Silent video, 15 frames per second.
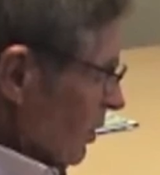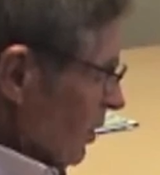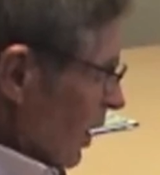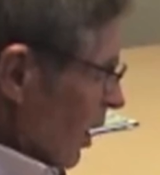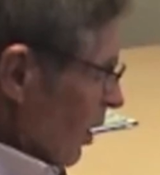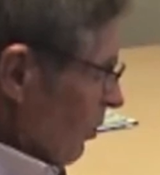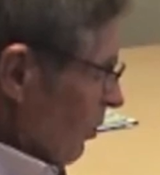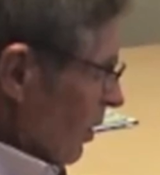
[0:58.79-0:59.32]

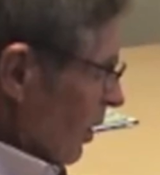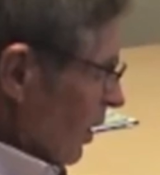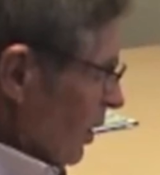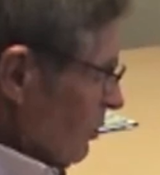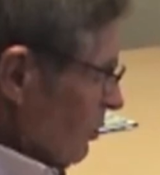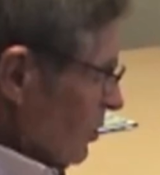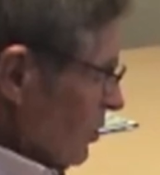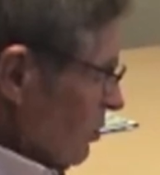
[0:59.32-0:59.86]

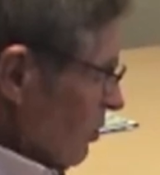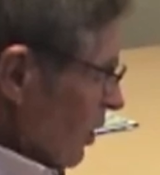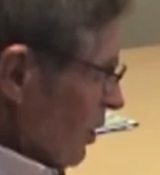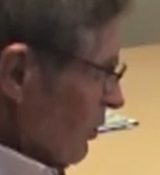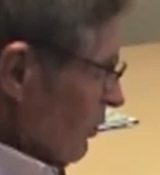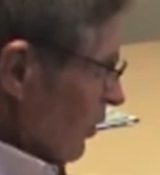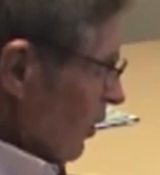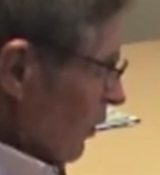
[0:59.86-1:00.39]
Cowpox was
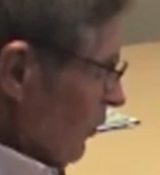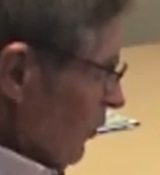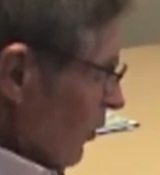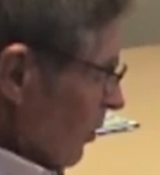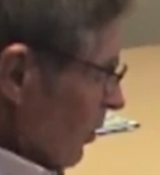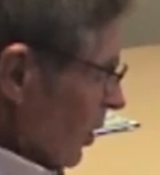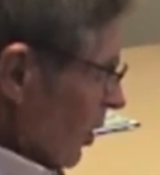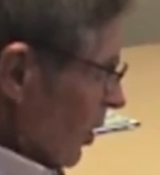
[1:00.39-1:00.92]
transferred
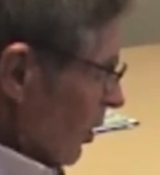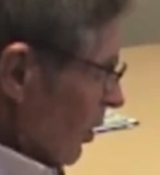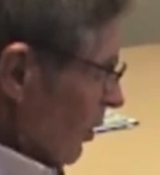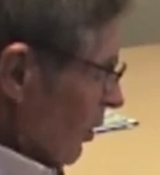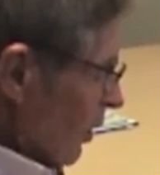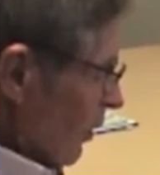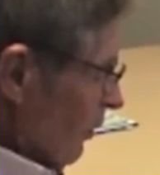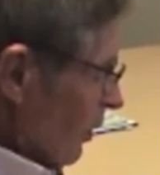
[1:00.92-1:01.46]
from the
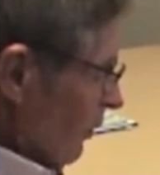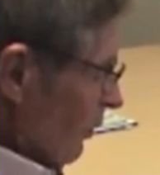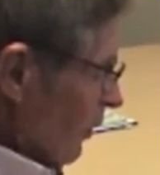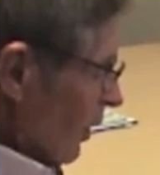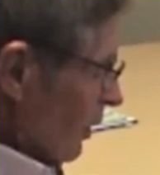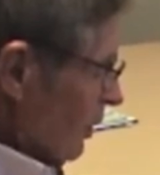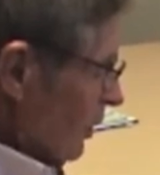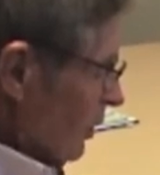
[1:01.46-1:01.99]
udder of an
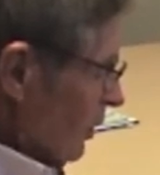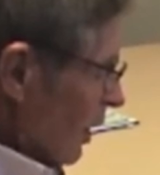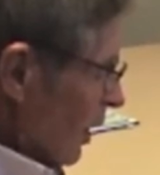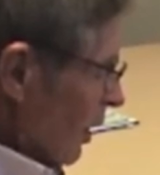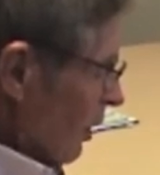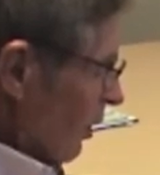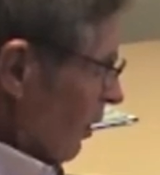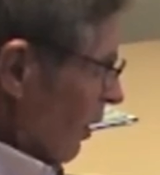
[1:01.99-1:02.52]
infected
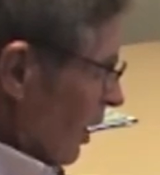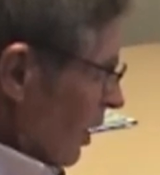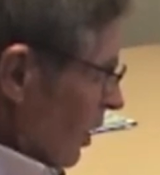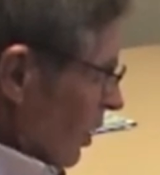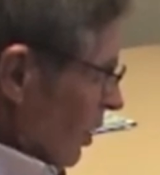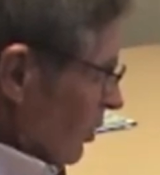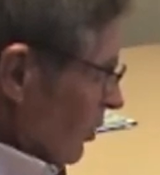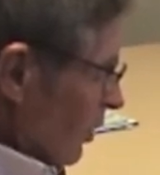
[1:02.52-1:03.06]
cow
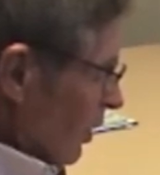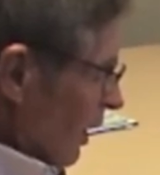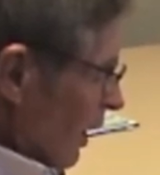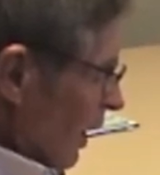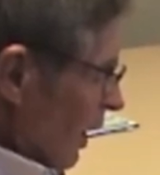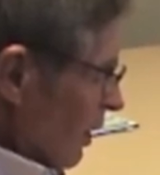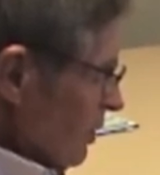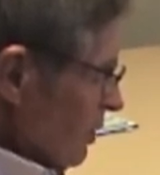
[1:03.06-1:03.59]
to the
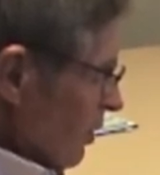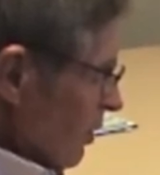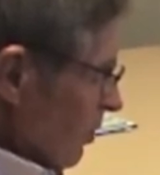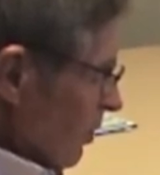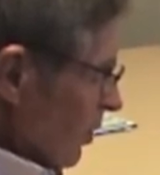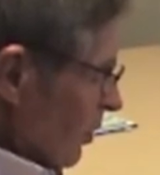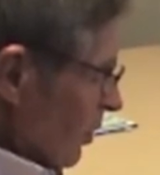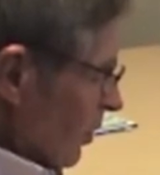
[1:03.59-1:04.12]
hands of the
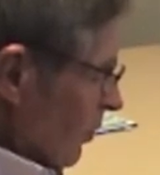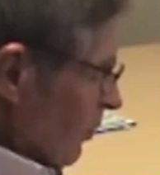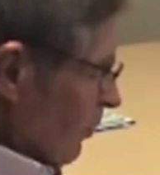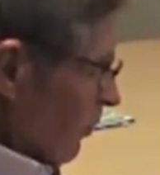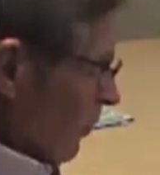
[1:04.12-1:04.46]
milker.